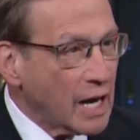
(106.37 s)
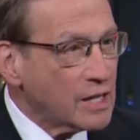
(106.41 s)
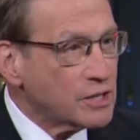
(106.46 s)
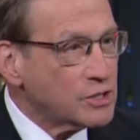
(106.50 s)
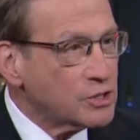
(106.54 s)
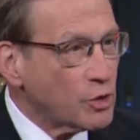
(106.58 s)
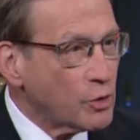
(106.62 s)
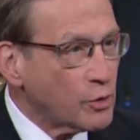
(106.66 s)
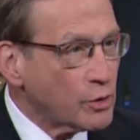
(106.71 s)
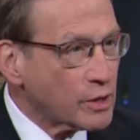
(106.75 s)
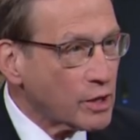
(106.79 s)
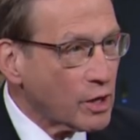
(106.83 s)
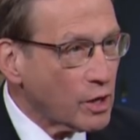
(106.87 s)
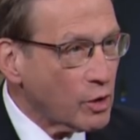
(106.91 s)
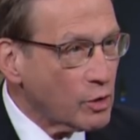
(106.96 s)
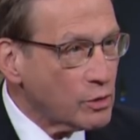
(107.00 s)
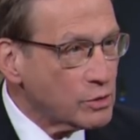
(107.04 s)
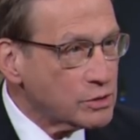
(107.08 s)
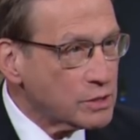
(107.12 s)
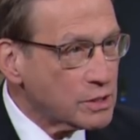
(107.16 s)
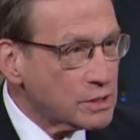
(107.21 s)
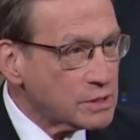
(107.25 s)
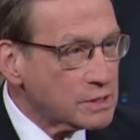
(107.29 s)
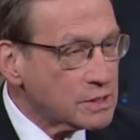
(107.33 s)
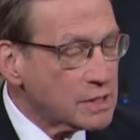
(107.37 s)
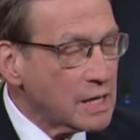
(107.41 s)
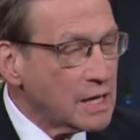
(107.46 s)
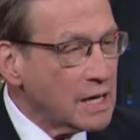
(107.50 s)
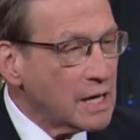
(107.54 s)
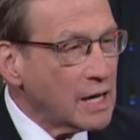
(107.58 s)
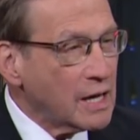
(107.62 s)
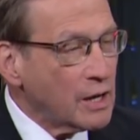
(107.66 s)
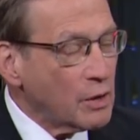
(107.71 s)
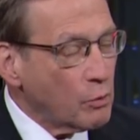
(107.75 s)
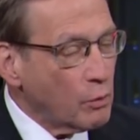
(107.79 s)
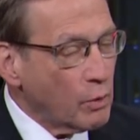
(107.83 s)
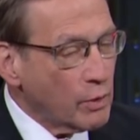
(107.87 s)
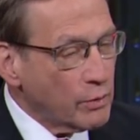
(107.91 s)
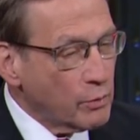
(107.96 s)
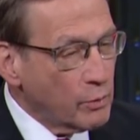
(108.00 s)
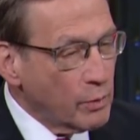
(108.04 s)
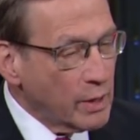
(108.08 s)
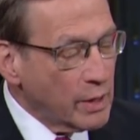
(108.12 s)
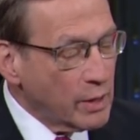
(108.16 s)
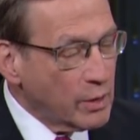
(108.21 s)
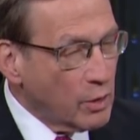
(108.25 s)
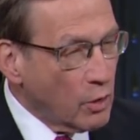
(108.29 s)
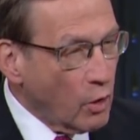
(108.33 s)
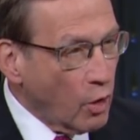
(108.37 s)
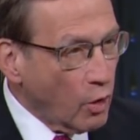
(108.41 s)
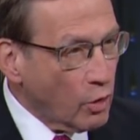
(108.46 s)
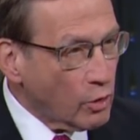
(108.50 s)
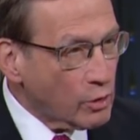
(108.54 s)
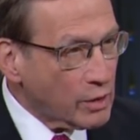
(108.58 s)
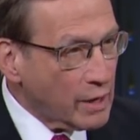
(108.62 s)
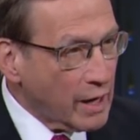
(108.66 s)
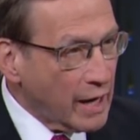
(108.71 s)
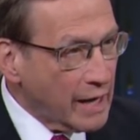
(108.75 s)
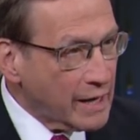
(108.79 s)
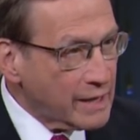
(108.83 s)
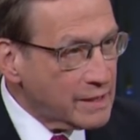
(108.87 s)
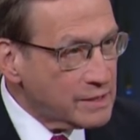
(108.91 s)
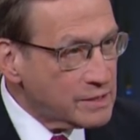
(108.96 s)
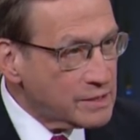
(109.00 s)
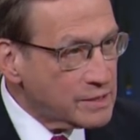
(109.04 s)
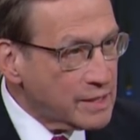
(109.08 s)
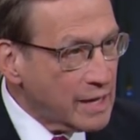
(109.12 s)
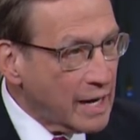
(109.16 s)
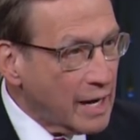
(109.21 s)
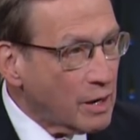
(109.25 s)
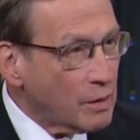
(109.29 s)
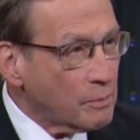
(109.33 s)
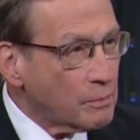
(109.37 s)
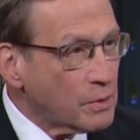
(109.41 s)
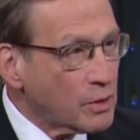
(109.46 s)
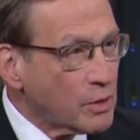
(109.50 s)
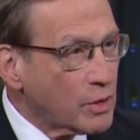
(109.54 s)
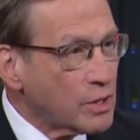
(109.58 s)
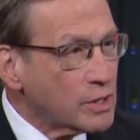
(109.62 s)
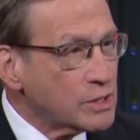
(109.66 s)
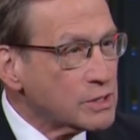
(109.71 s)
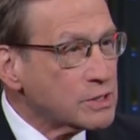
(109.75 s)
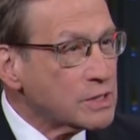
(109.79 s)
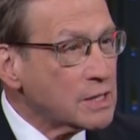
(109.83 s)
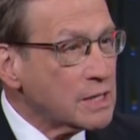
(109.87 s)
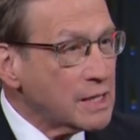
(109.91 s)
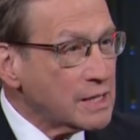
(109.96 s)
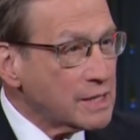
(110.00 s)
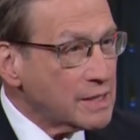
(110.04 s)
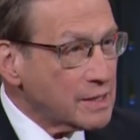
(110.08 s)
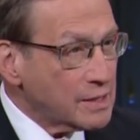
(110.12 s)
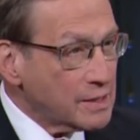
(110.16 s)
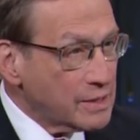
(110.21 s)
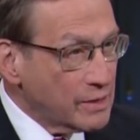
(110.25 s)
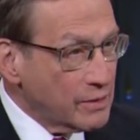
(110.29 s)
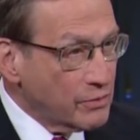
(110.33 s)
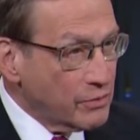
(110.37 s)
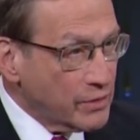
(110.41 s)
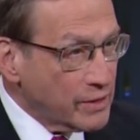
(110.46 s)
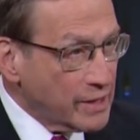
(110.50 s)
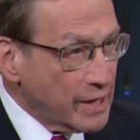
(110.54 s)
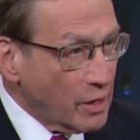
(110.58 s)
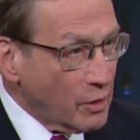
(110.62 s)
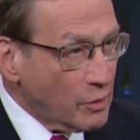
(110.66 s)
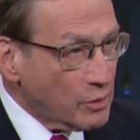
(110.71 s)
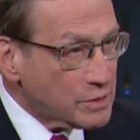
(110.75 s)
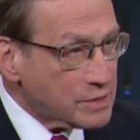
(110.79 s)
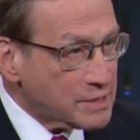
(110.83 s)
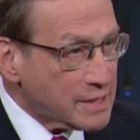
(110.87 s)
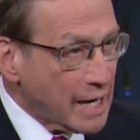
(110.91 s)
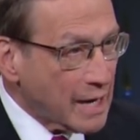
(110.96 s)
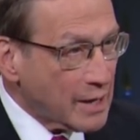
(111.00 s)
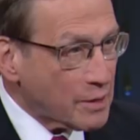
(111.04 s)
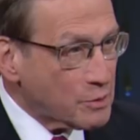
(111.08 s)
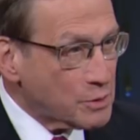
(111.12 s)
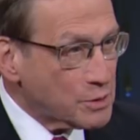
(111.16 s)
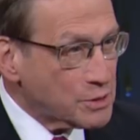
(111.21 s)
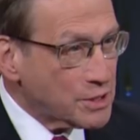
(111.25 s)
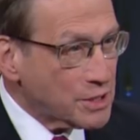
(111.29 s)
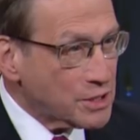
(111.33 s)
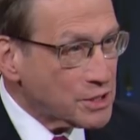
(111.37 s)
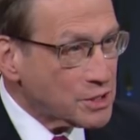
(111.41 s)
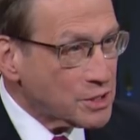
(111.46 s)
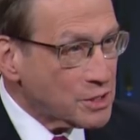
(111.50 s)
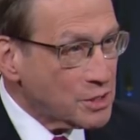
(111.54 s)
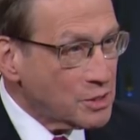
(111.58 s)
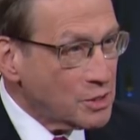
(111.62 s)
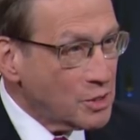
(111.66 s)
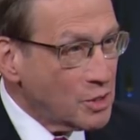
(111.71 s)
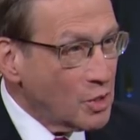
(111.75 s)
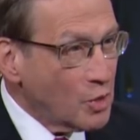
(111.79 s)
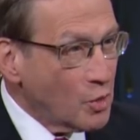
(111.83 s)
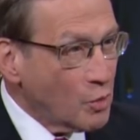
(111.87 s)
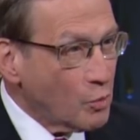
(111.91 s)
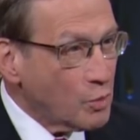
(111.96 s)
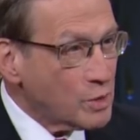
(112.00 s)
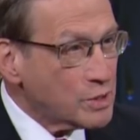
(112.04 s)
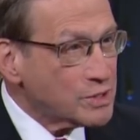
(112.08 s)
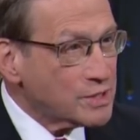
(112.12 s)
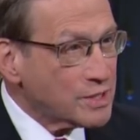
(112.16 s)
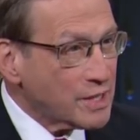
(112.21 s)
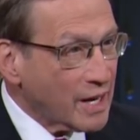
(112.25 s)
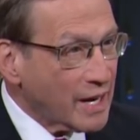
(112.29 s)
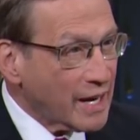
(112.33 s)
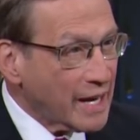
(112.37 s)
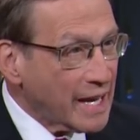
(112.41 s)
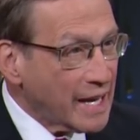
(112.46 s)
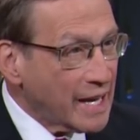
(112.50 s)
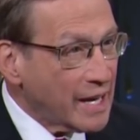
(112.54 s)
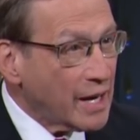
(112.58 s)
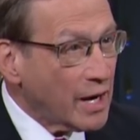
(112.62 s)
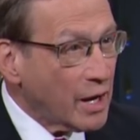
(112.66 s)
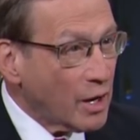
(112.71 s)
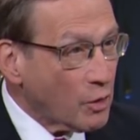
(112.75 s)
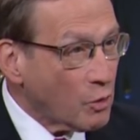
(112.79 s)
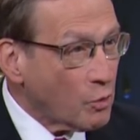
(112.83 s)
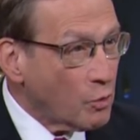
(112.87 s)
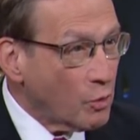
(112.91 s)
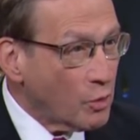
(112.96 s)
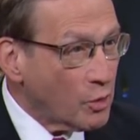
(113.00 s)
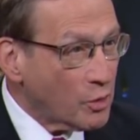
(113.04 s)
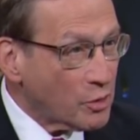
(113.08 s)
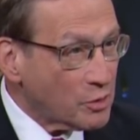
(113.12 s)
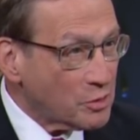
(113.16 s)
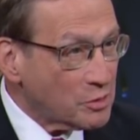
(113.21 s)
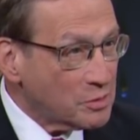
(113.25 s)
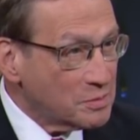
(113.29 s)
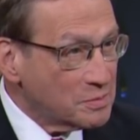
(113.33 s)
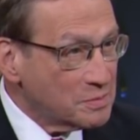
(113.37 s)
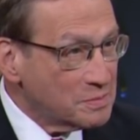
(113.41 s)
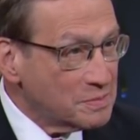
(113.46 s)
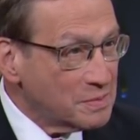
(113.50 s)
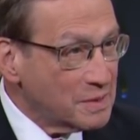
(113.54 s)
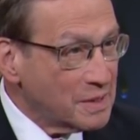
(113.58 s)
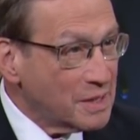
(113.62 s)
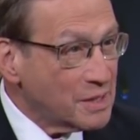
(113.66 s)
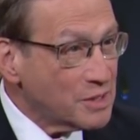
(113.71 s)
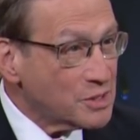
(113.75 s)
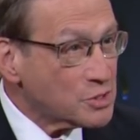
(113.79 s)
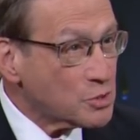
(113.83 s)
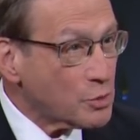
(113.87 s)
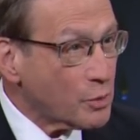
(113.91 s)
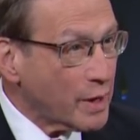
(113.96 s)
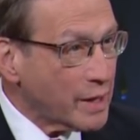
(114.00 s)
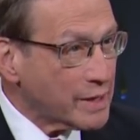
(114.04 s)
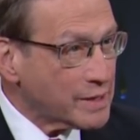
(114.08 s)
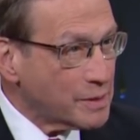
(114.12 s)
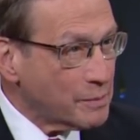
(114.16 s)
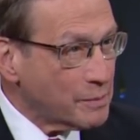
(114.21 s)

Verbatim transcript: until it closes. We called guidance down because the Fidelis acquisition was delayed a quarter. So we had